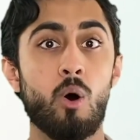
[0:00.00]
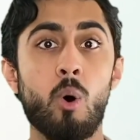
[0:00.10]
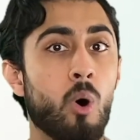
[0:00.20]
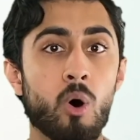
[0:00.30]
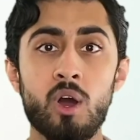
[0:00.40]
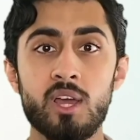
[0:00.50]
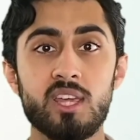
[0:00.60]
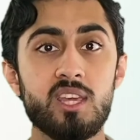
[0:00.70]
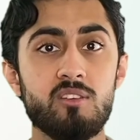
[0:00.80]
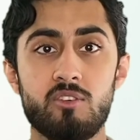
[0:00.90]
or
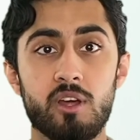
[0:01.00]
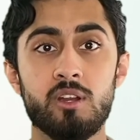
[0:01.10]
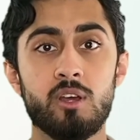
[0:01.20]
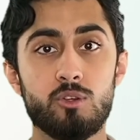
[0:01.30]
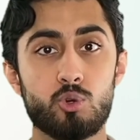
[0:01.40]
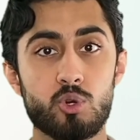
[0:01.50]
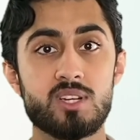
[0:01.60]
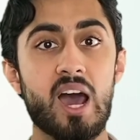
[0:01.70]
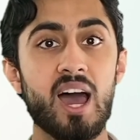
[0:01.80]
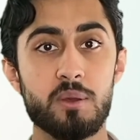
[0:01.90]
even you could
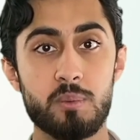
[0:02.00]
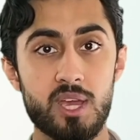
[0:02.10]
type